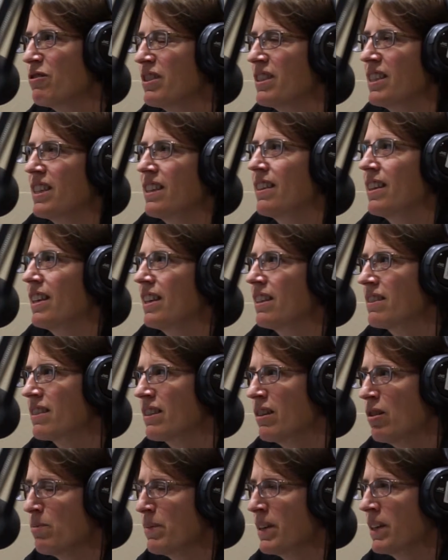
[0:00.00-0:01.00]
interesting
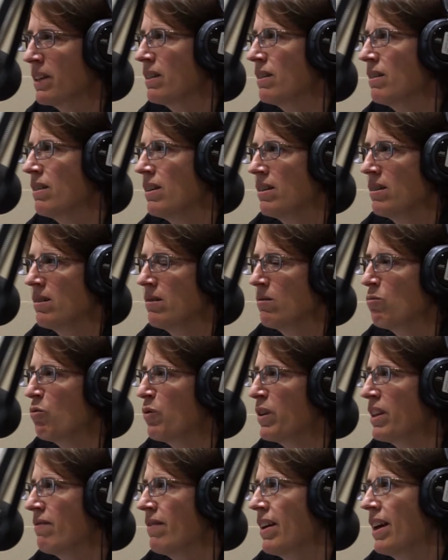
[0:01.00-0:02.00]
things come in.
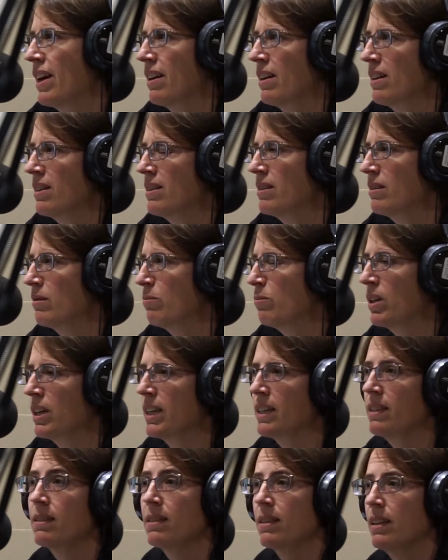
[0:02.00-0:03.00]
Um, we've had some
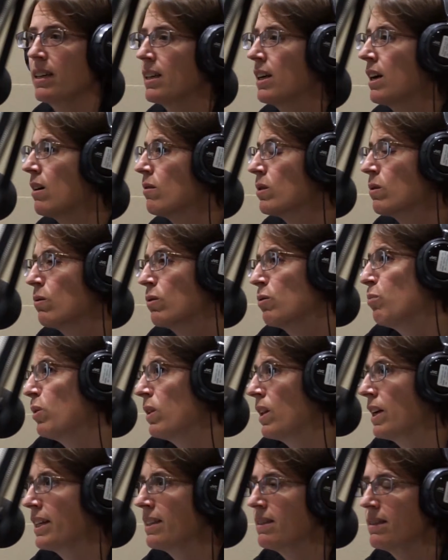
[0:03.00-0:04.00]
nice like household
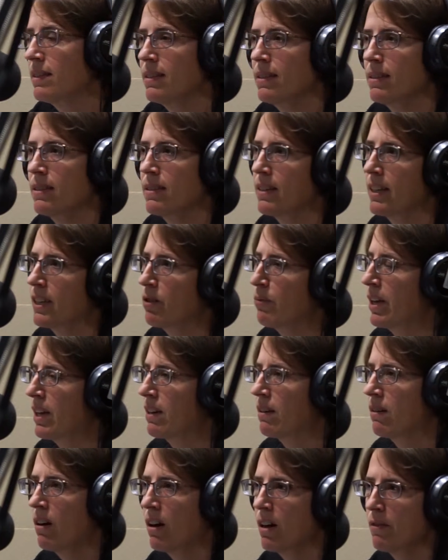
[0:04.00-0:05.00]
appliances, like we
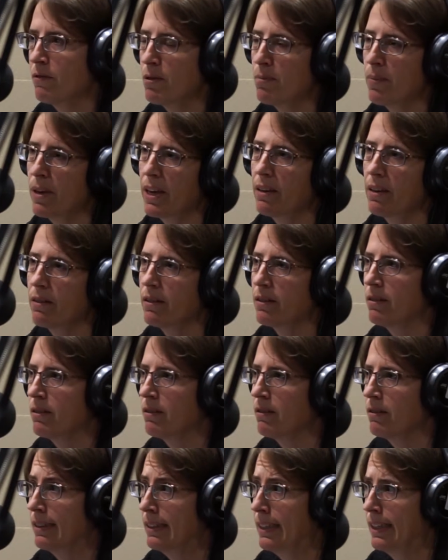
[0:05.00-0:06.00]
had a coffee
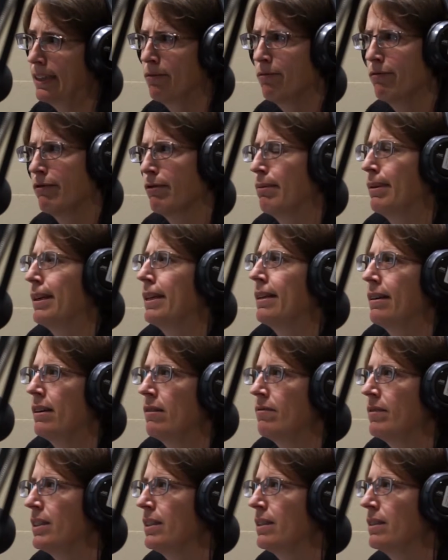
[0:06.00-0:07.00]
maker, an infrared
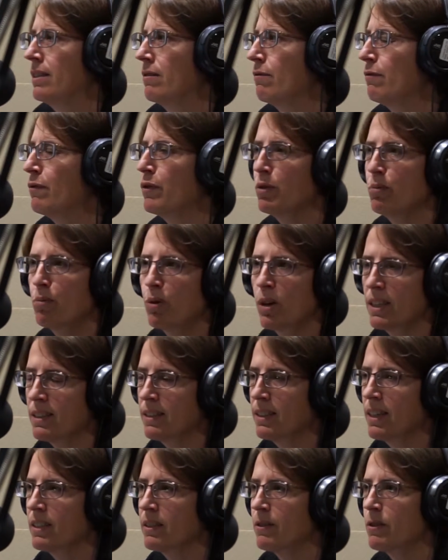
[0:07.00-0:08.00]
oven, food Ooh. Mm.
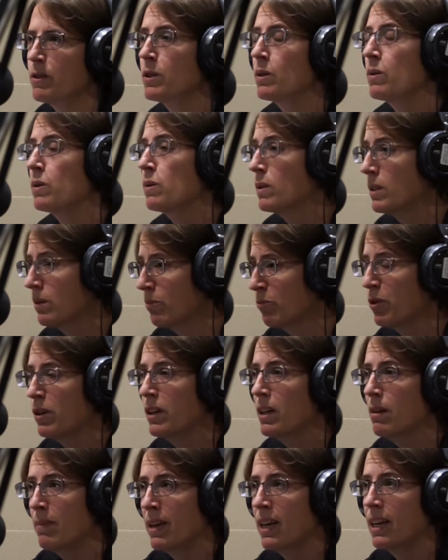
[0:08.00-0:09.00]
processor. So some
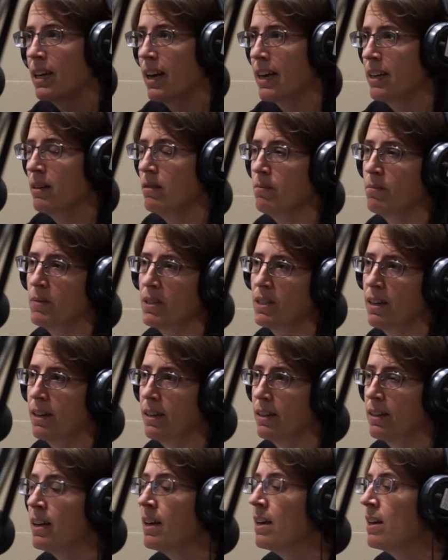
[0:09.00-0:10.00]
pretty big items
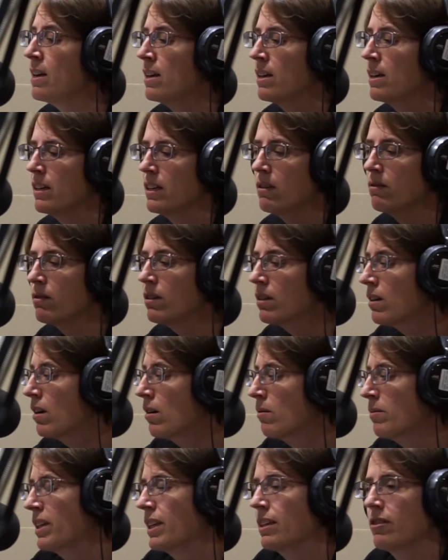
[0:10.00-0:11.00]
that you can
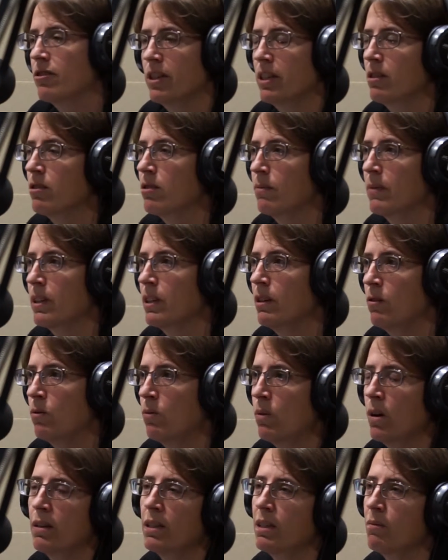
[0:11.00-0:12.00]
come and exchange something you
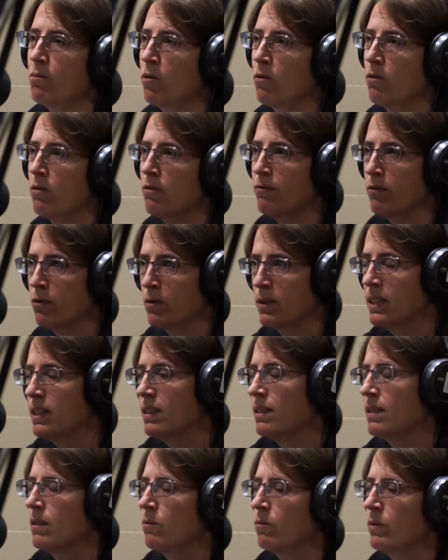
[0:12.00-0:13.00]
don't want anymore for
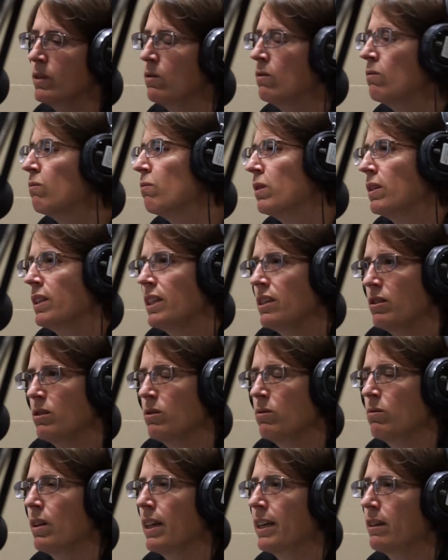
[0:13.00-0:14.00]
this. And we don't really
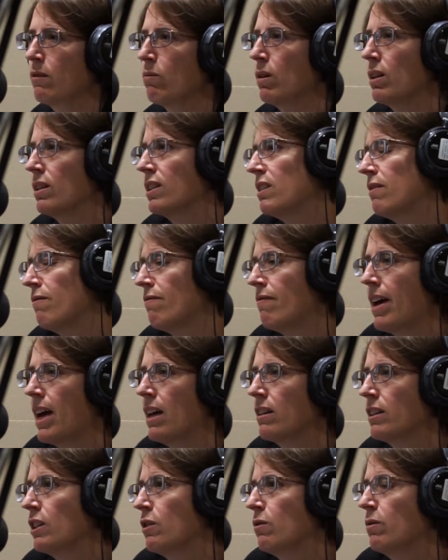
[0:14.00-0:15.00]
do like a relative
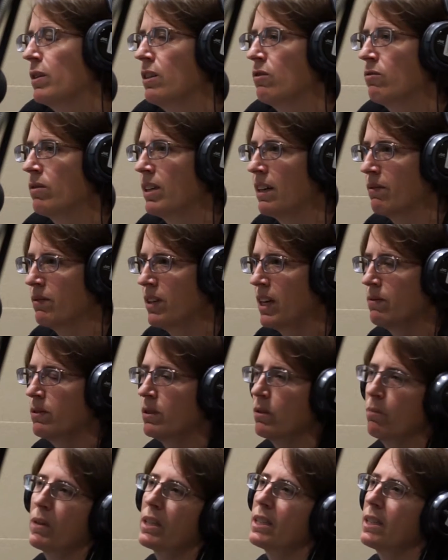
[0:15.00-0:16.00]
value. You don't have to
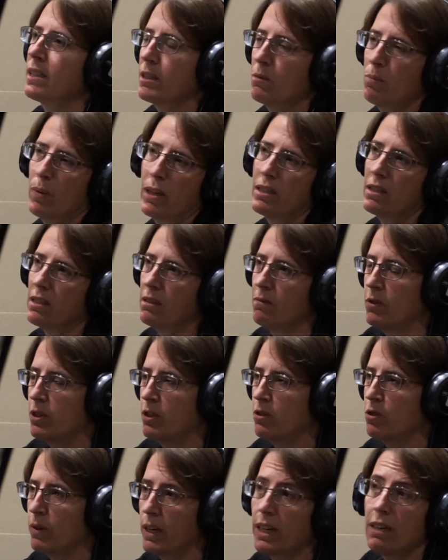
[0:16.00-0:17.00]
have something expensive
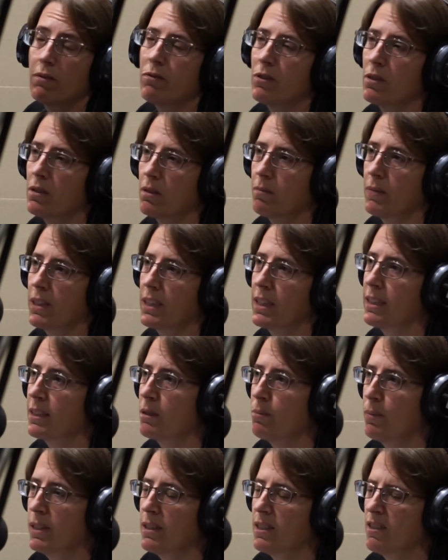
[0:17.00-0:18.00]
to trade for something right.
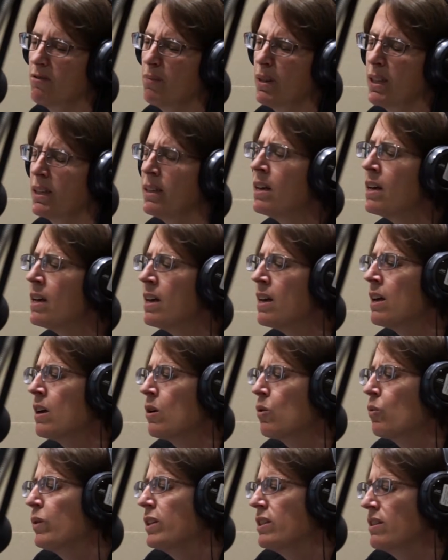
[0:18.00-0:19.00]
expensive, but
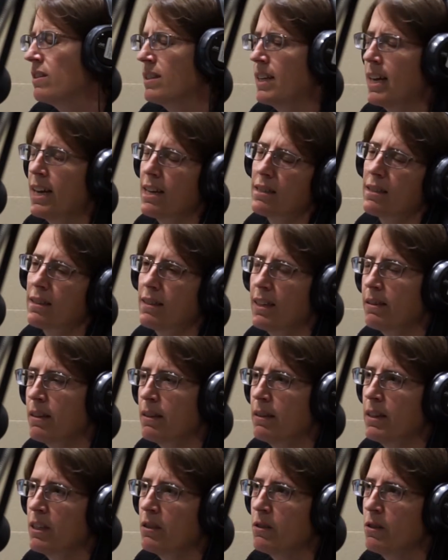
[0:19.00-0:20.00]
we just ask that
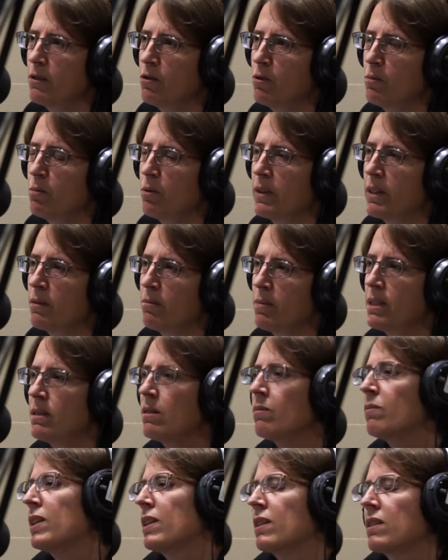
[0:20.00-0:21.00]
the things you do bring be
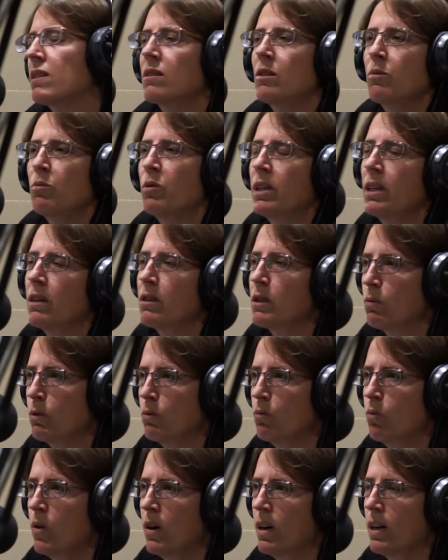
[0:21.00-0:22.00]
something that someone else
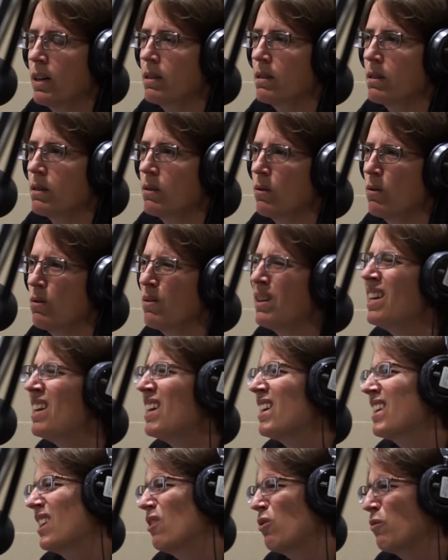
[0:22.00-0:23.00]
would want. So,
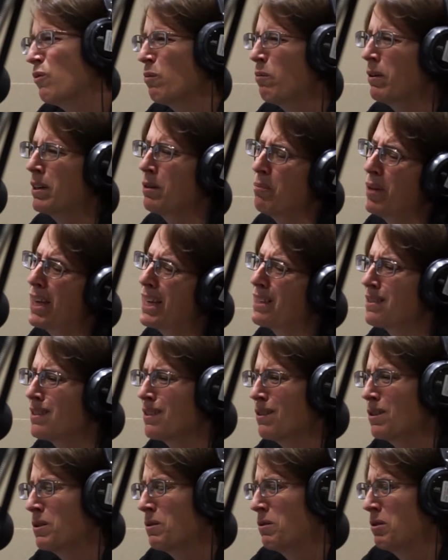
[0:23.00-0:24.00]
you know, if you bring a
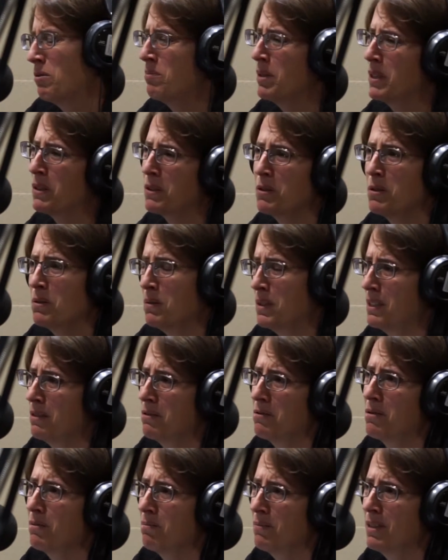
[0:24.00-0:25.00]
pencil or a beer
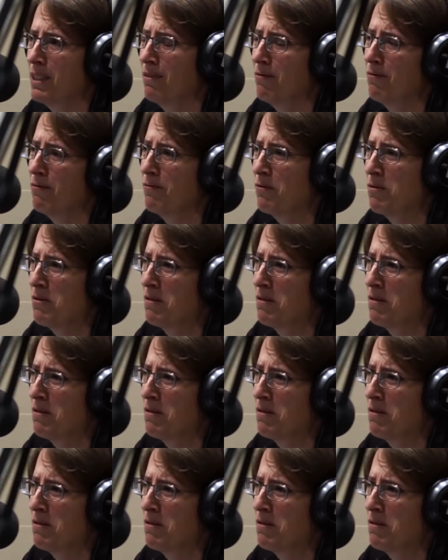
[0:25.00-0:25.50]
koozie or something